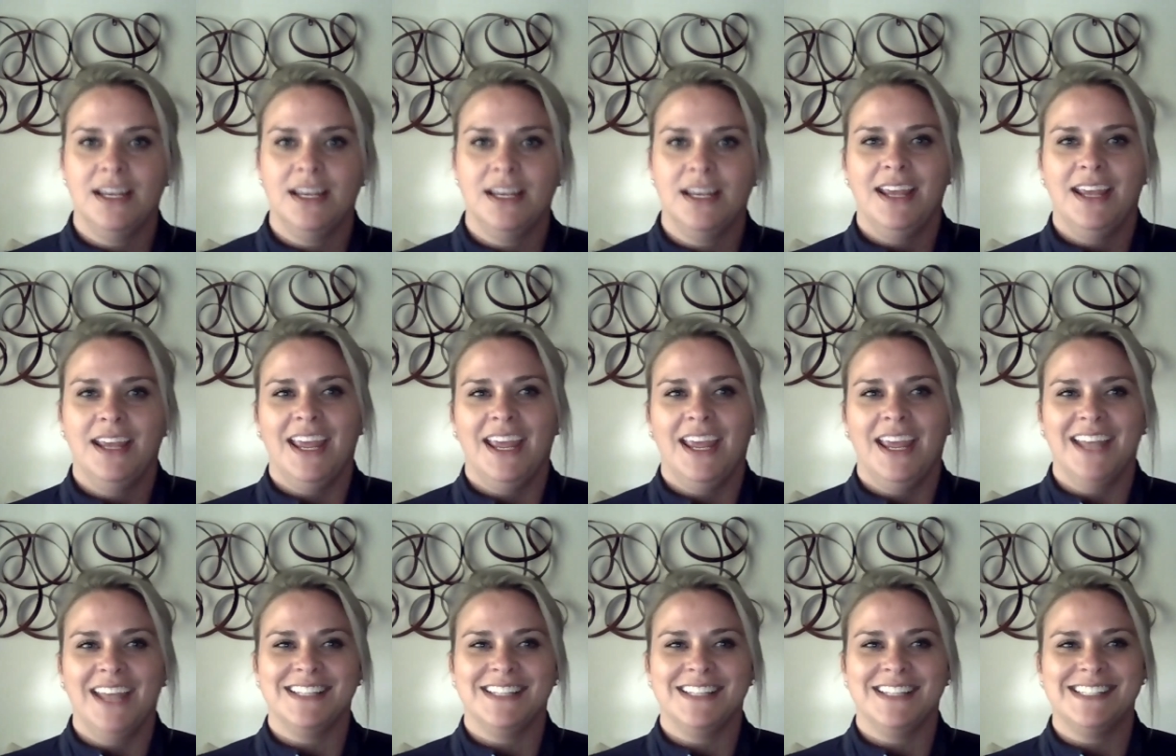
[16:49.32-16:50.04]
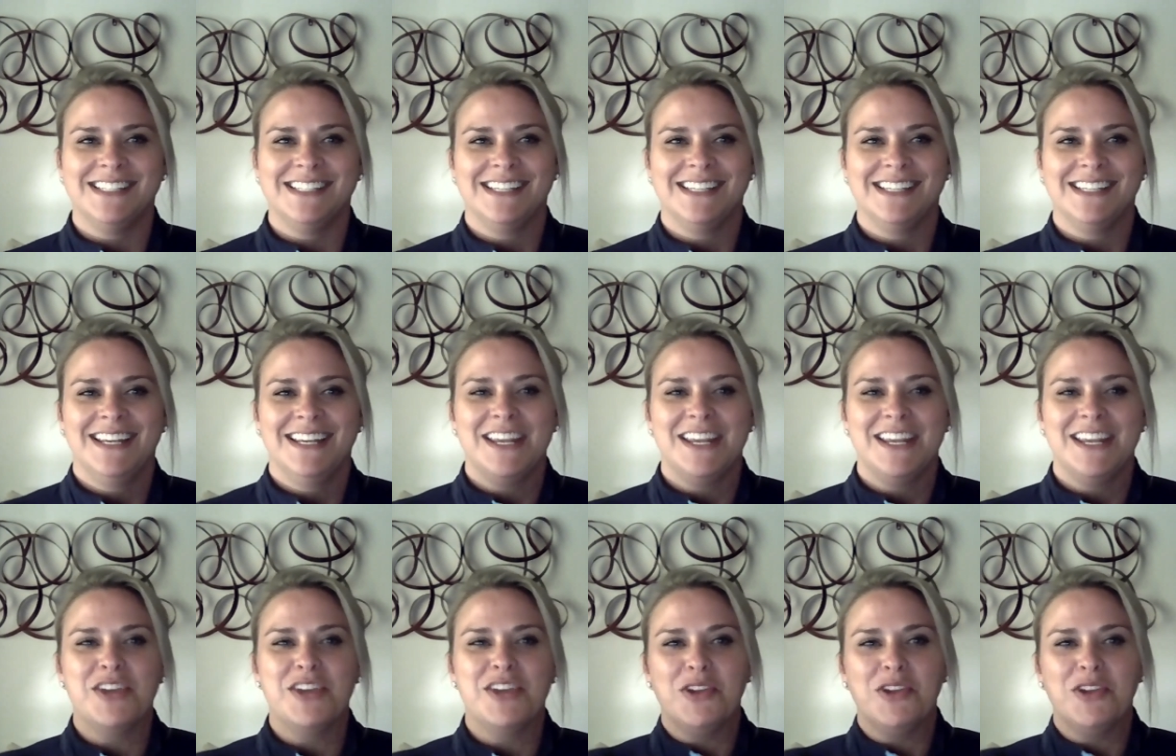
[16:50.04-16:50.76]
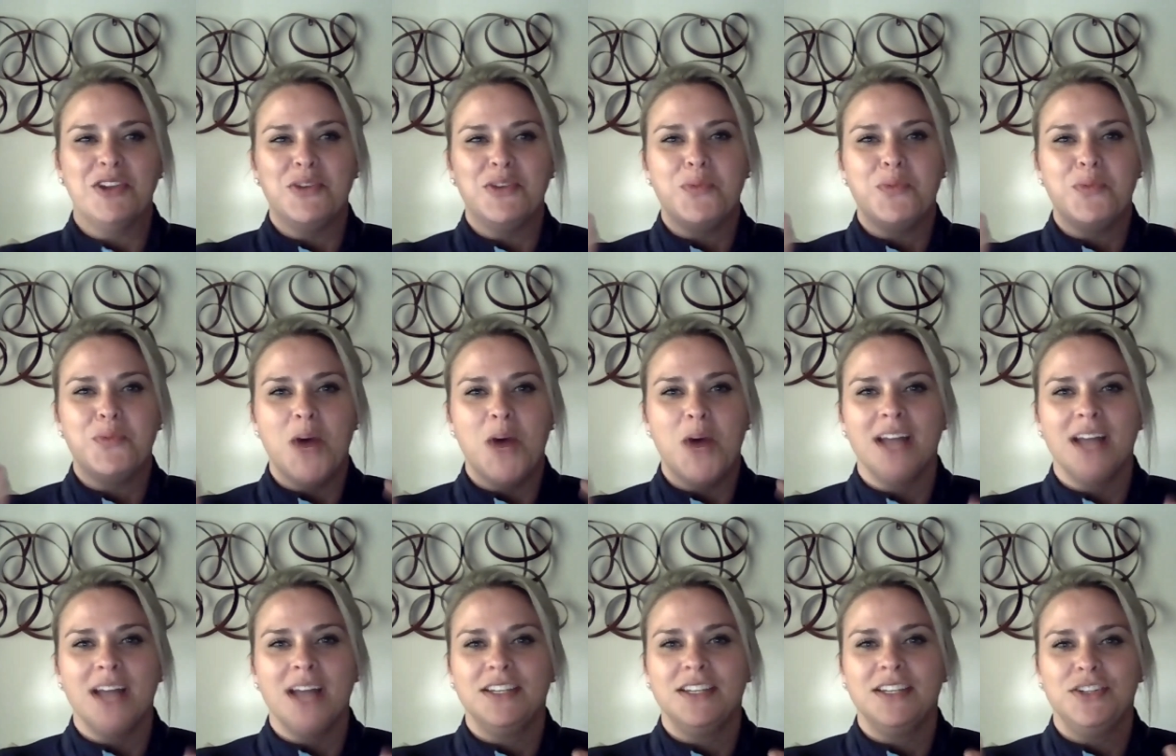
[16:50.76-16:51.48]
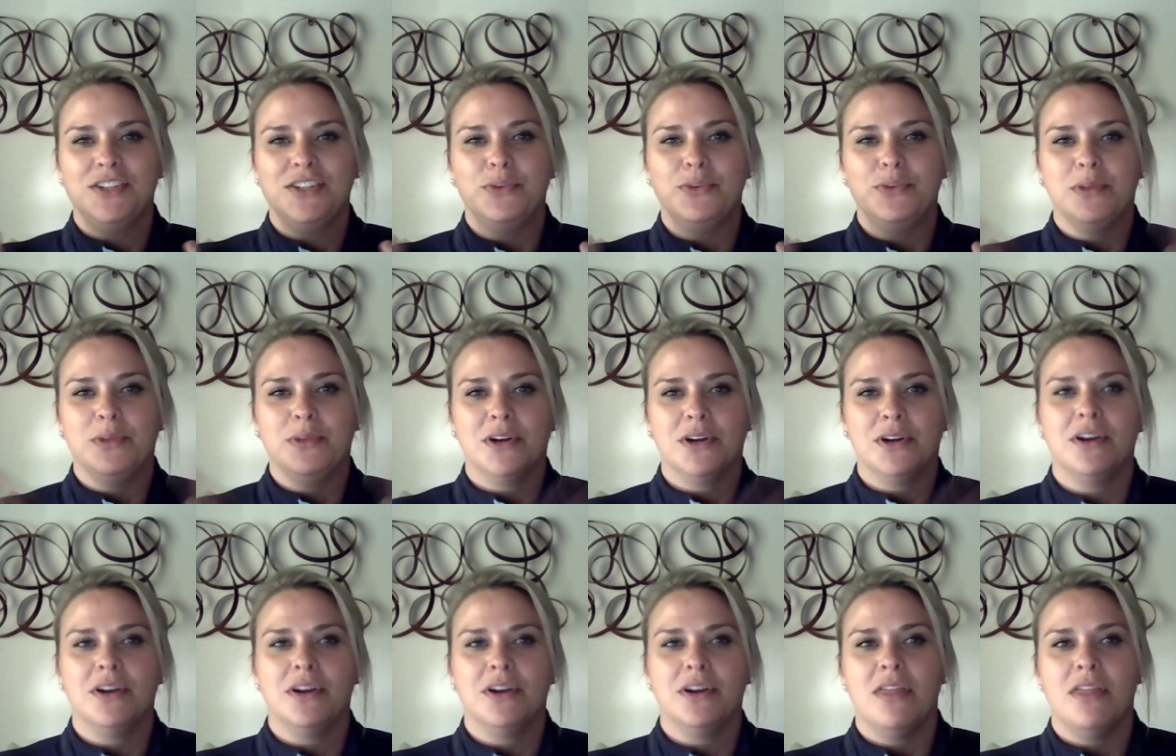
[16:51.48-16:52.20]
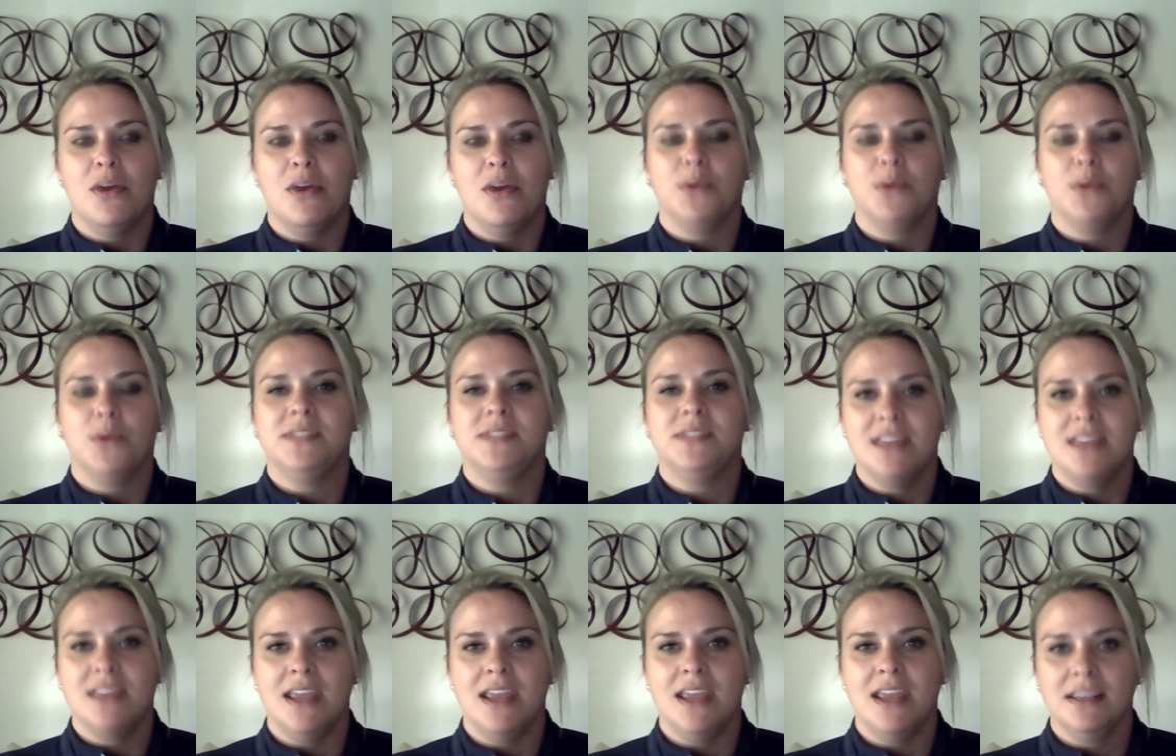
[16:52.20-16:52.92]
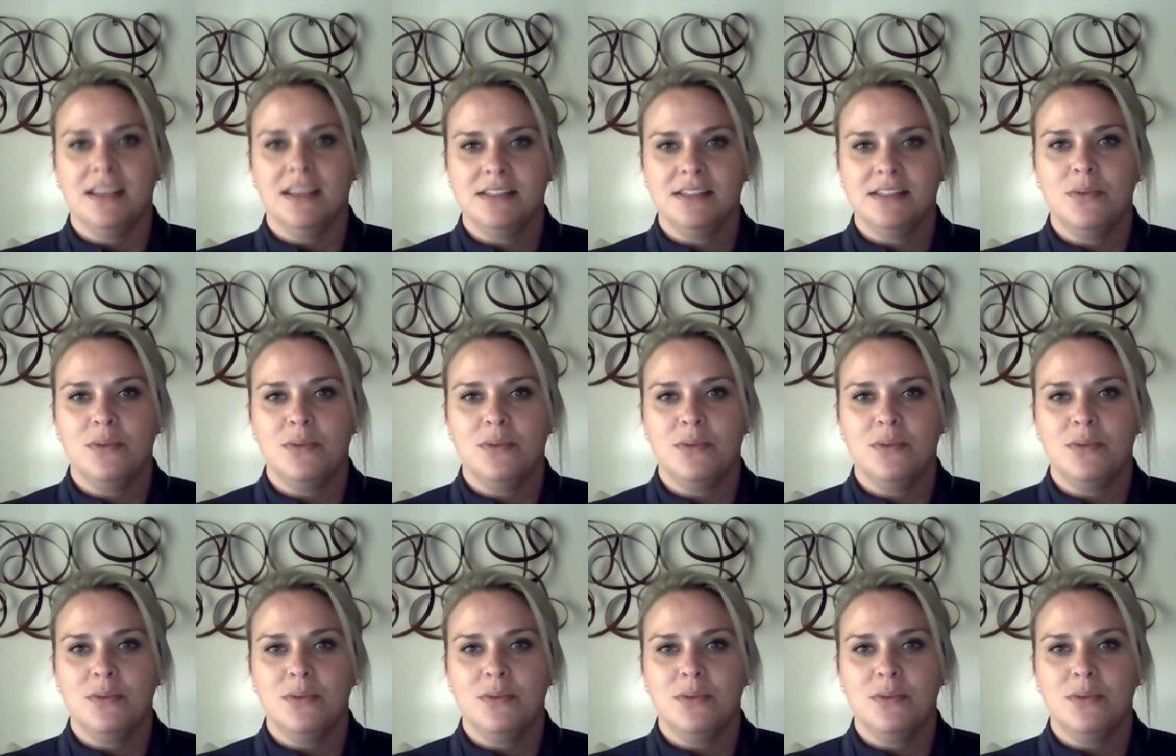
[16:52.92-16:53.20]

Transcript: It's, you want to learn those things.